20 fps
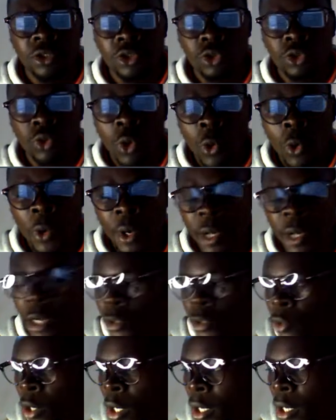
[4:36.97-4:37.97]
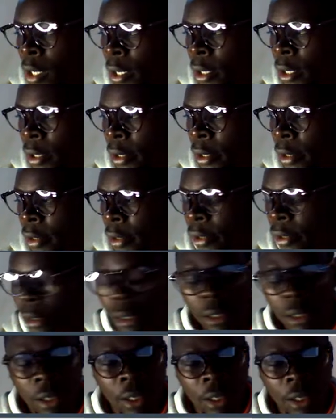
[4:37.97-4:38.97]
To our
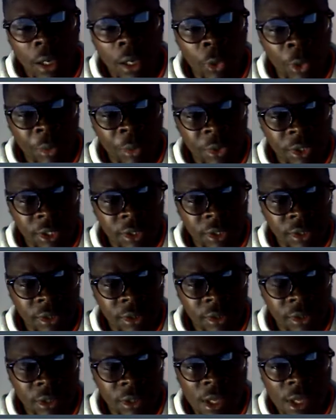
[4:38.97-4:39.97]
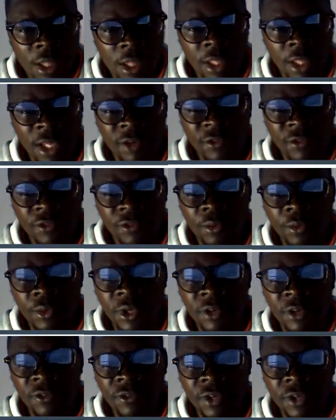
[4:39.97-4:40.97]
website. Then from
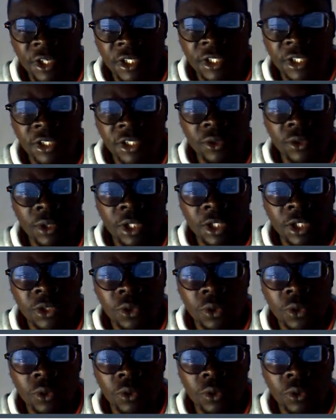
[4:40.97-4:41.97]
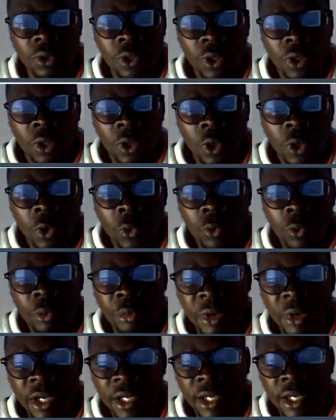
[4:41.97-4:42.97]
that fresh installation, we
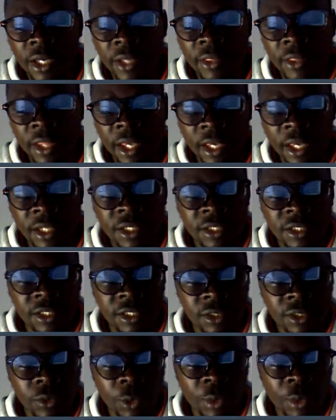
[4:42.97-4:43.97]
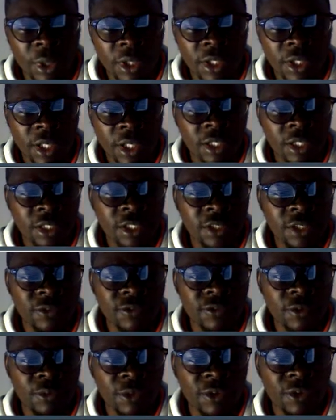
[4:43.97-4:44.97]
make the editing.
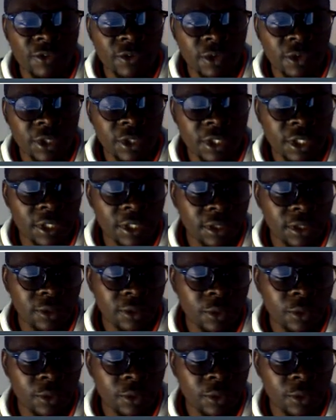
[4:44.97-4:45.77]
From the front end.